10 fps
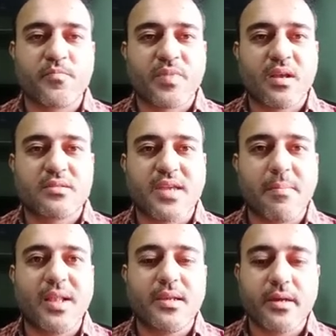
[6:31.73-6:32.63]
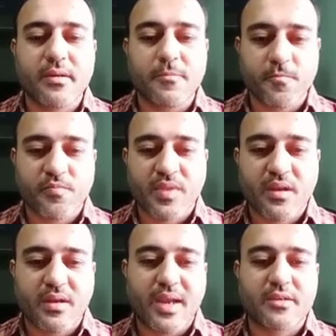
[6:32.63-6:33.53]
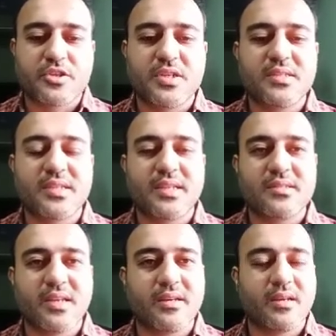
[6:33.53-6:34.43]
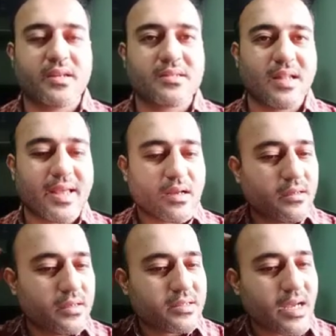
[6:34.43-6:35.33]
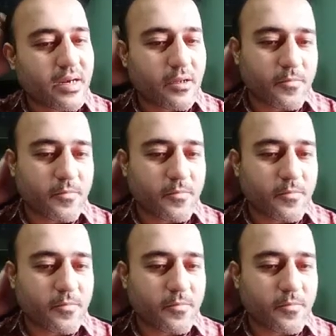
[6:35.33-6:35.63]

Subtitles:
chameleon, right? She says that it is like a lizard,